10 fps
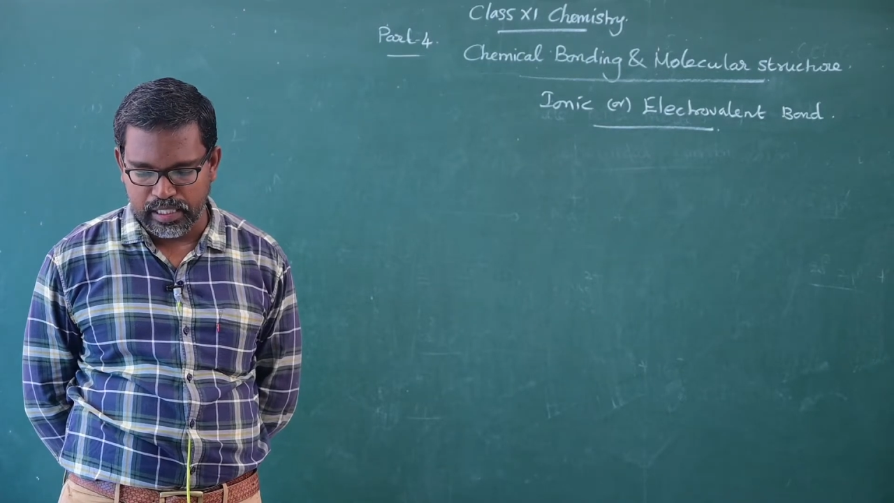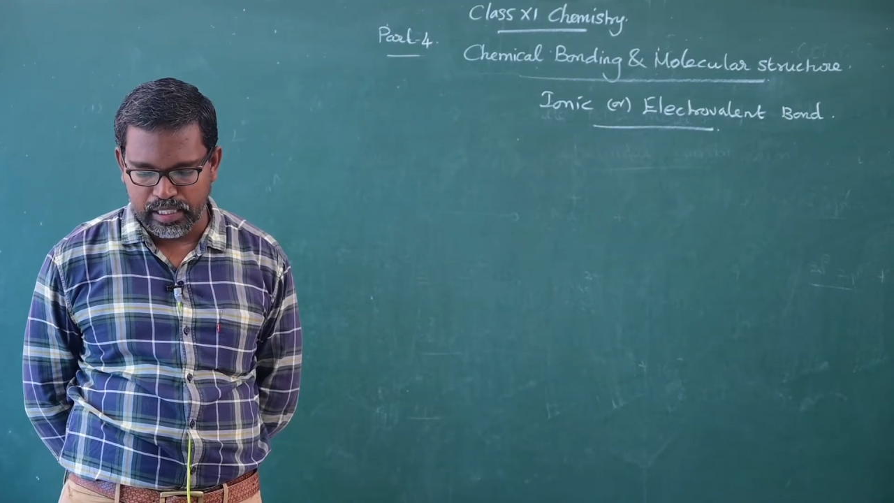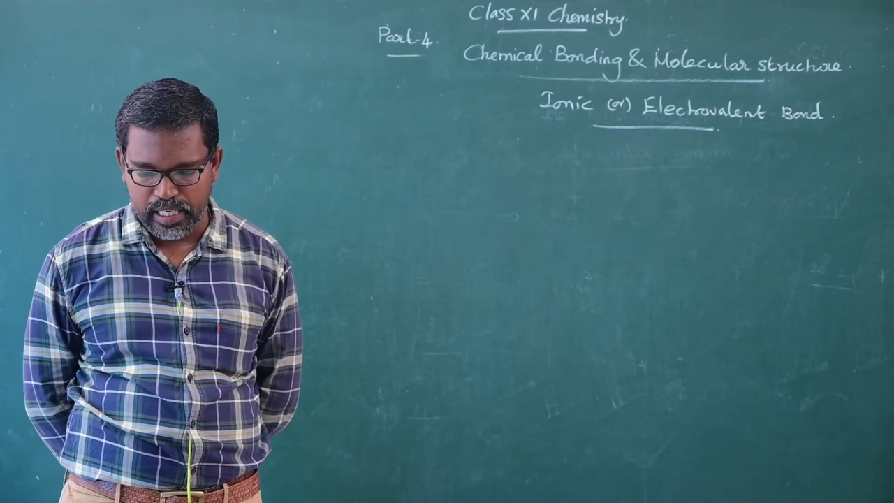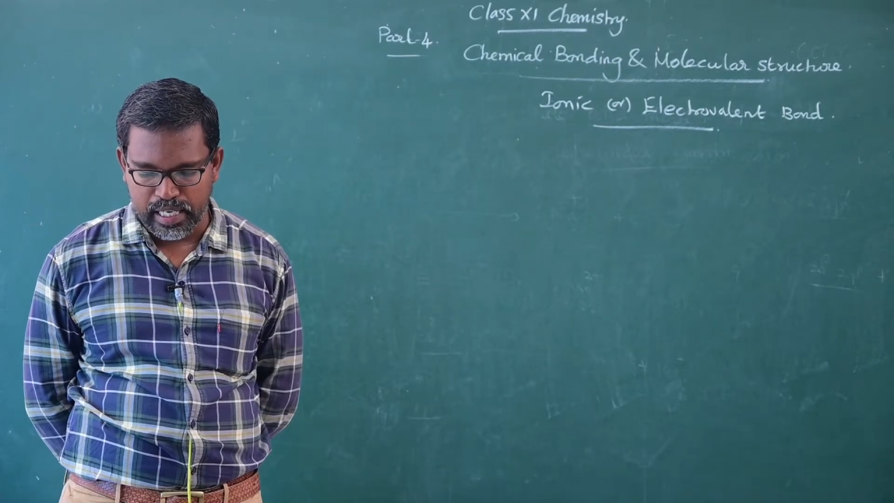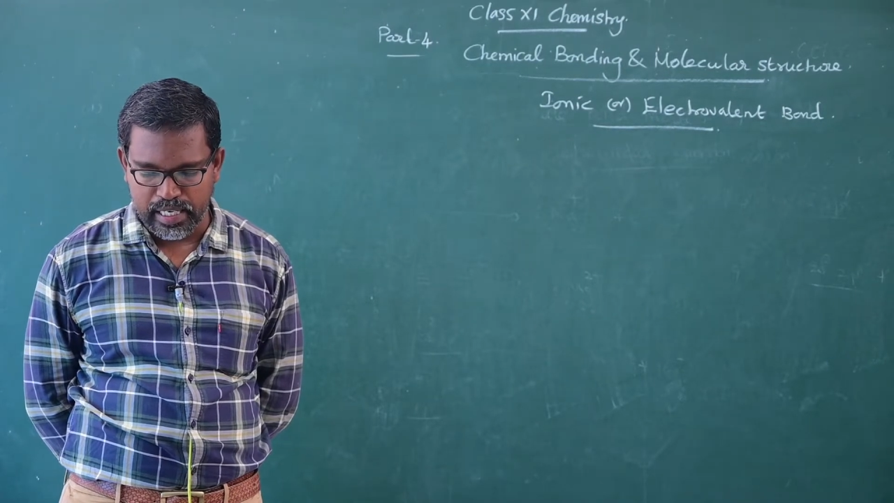
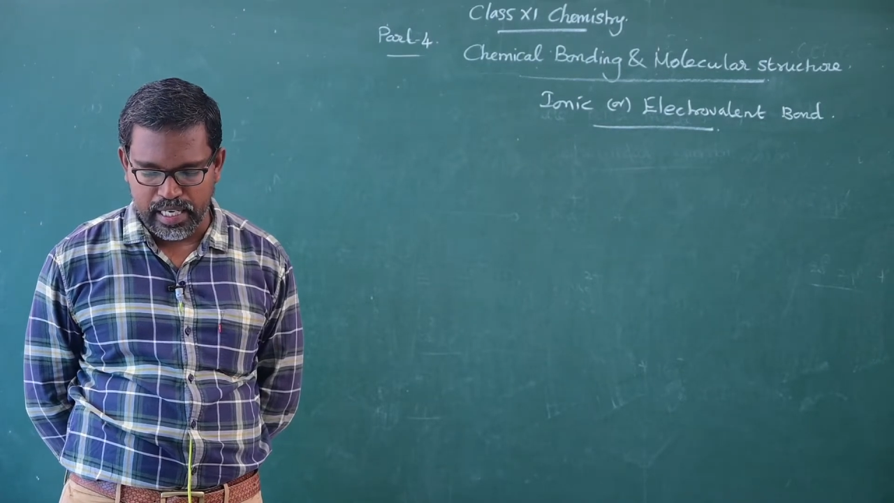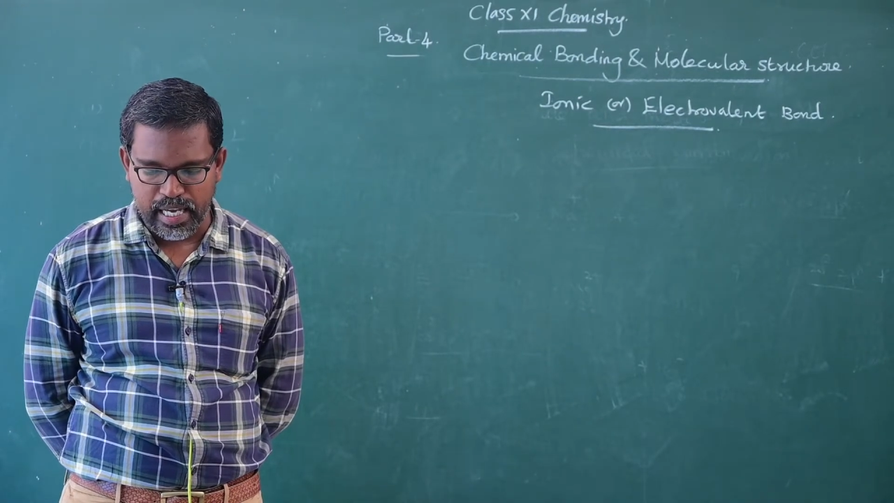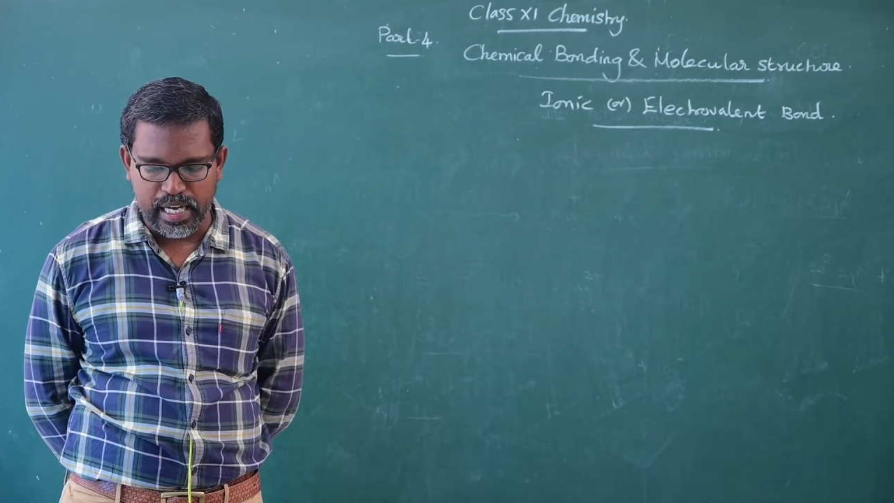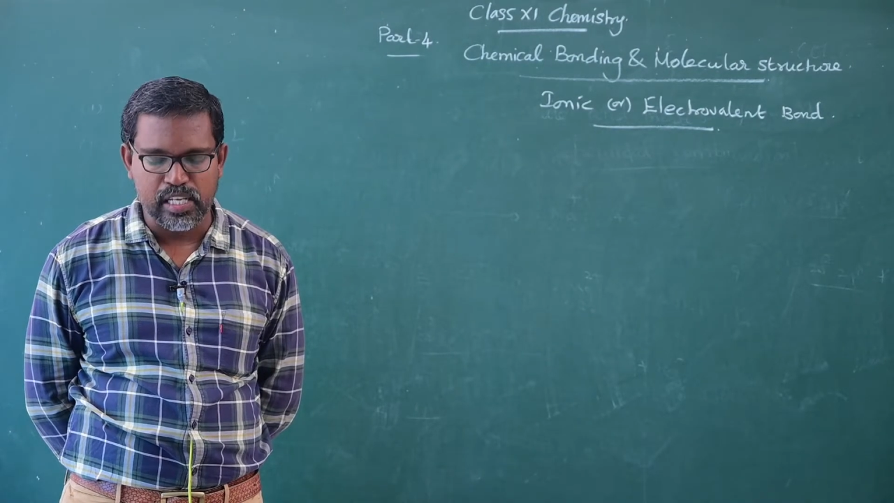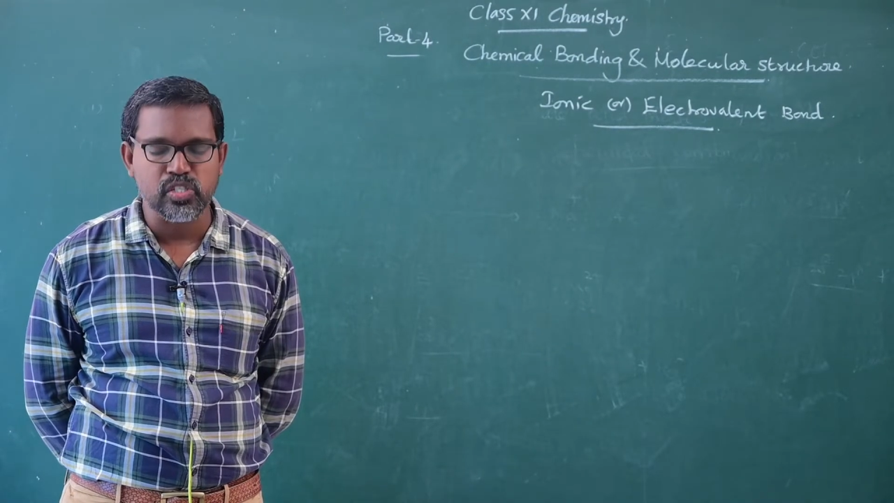
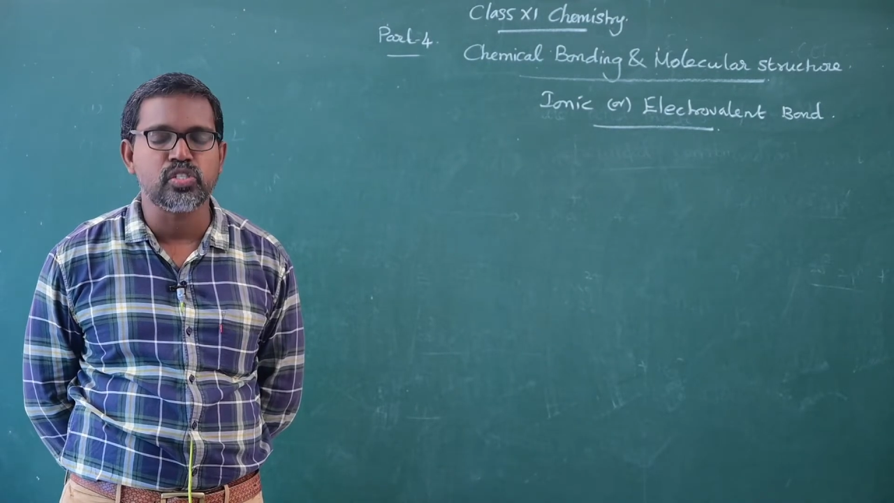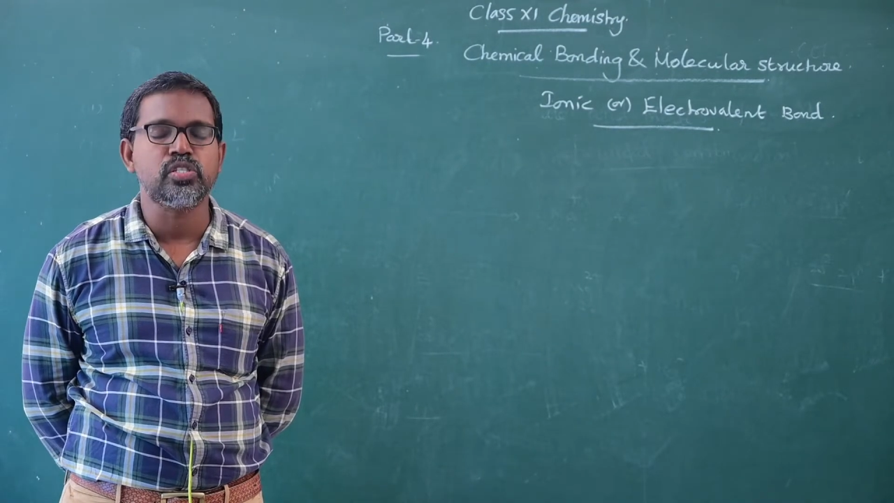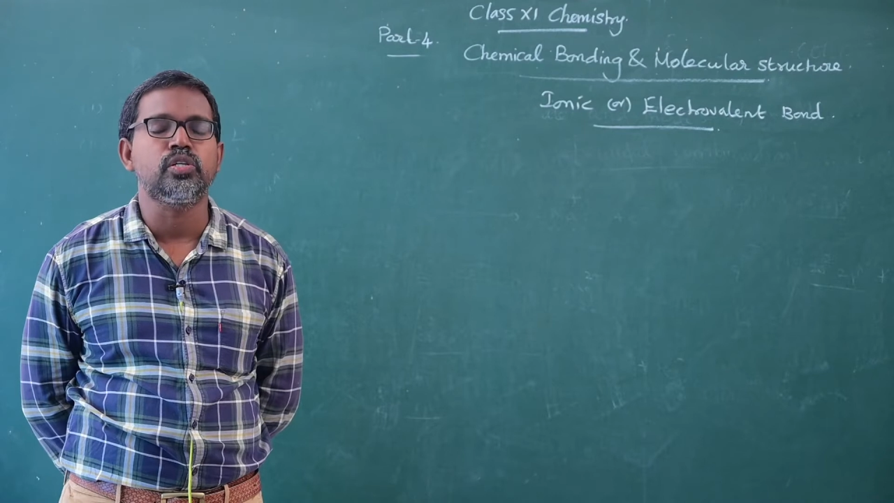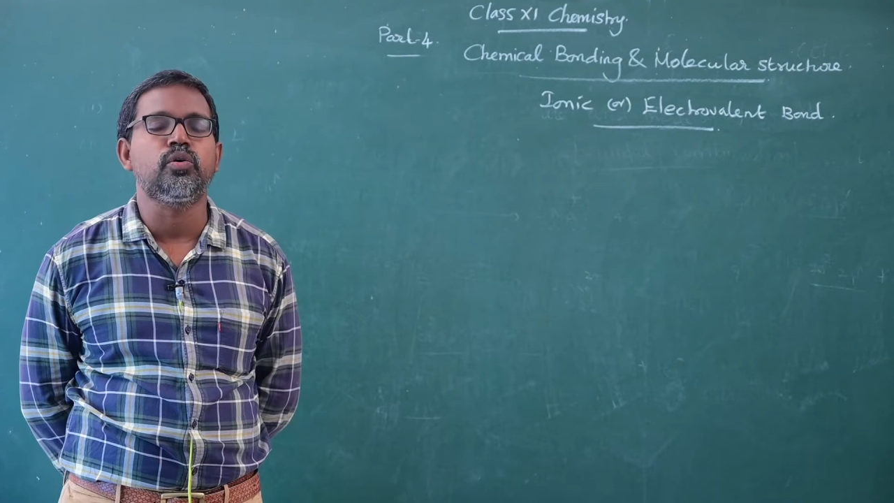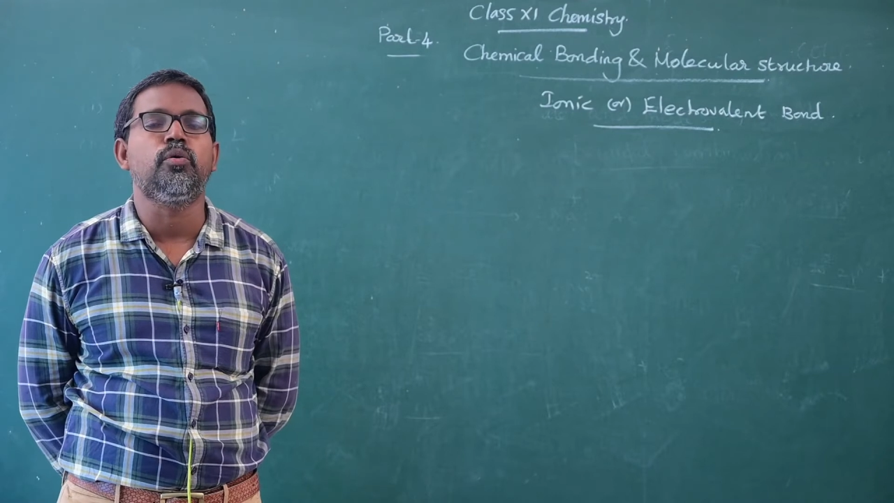nearest
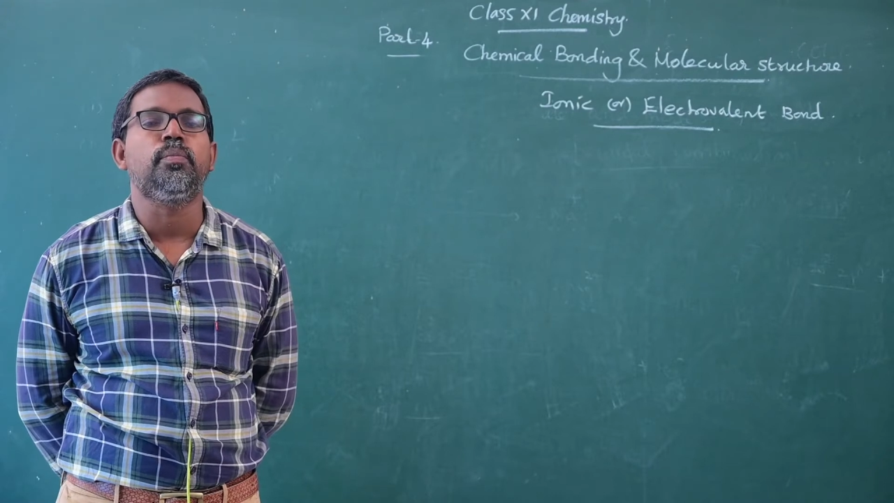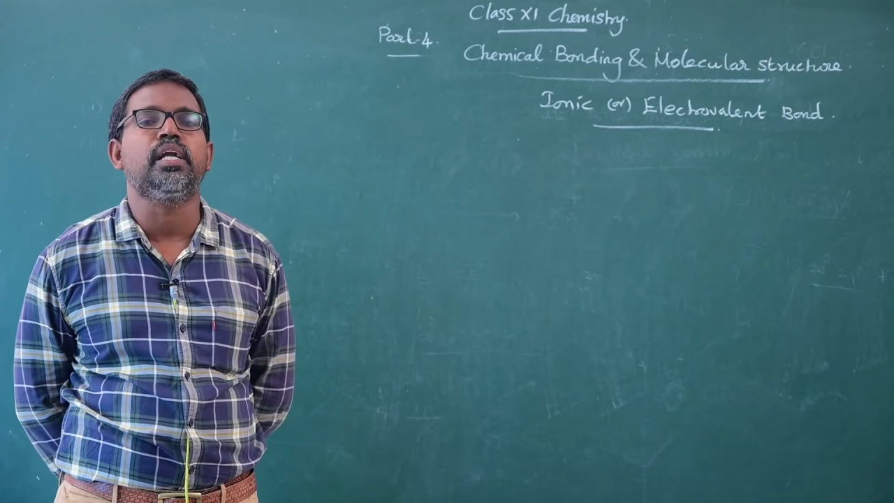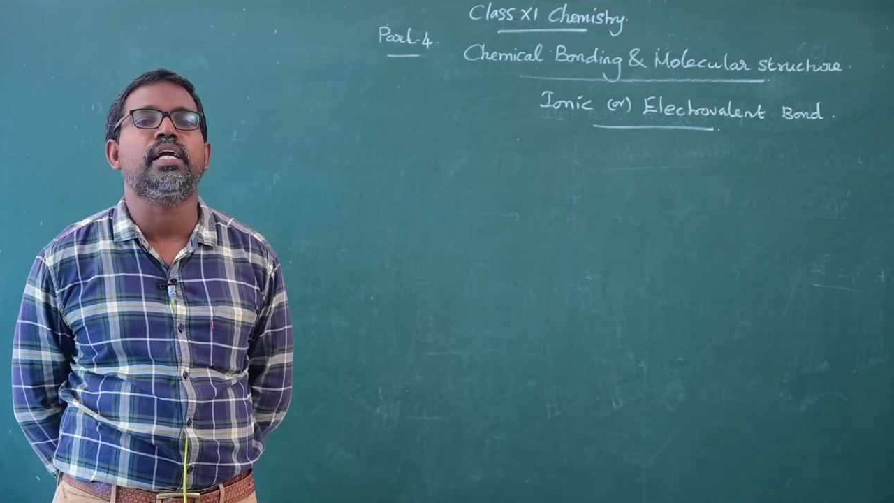noble